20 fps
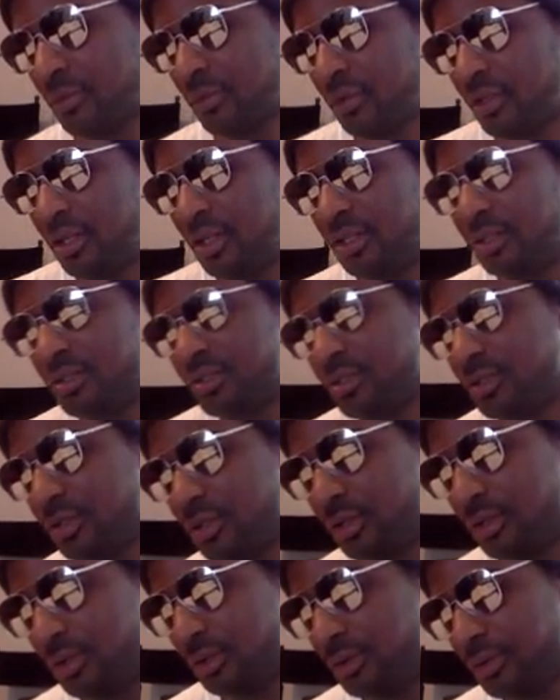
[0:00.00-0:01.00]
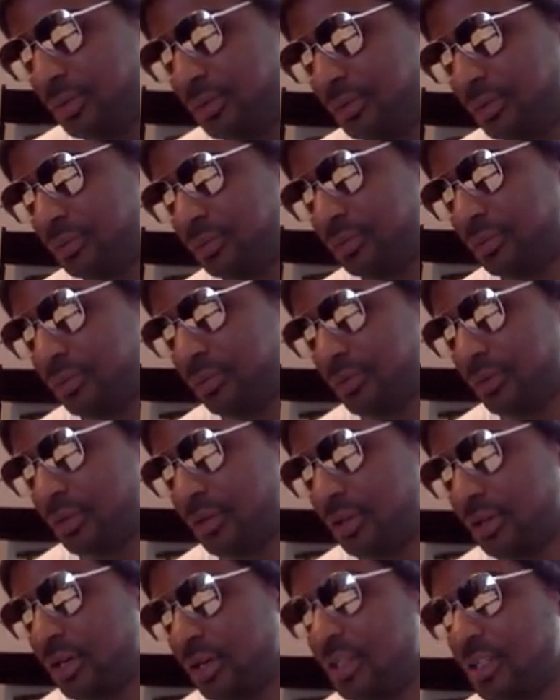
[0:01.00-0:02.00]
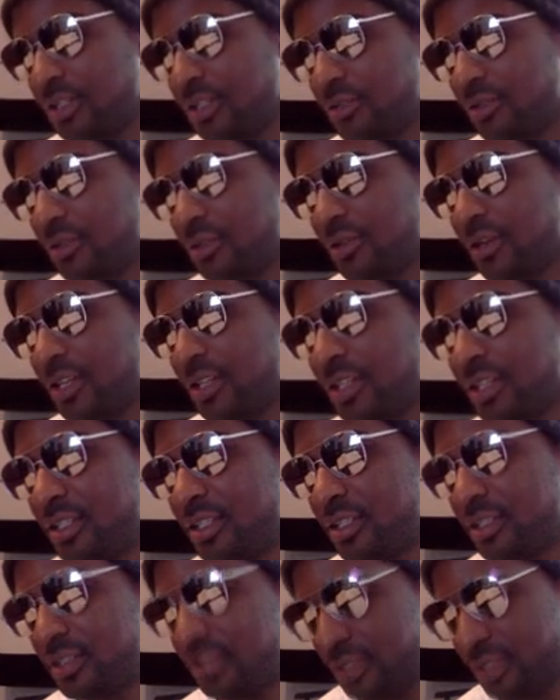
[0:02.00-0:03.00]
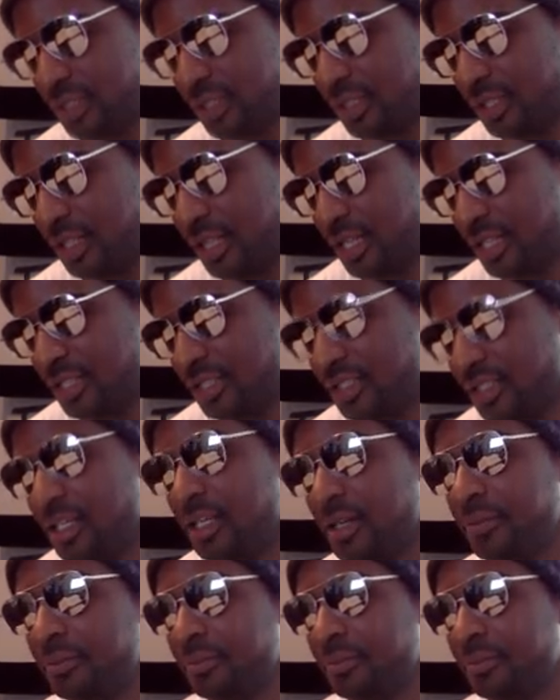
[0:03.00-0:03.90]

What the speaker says: and so we're going to go ahead and just rewrite this just like the last time.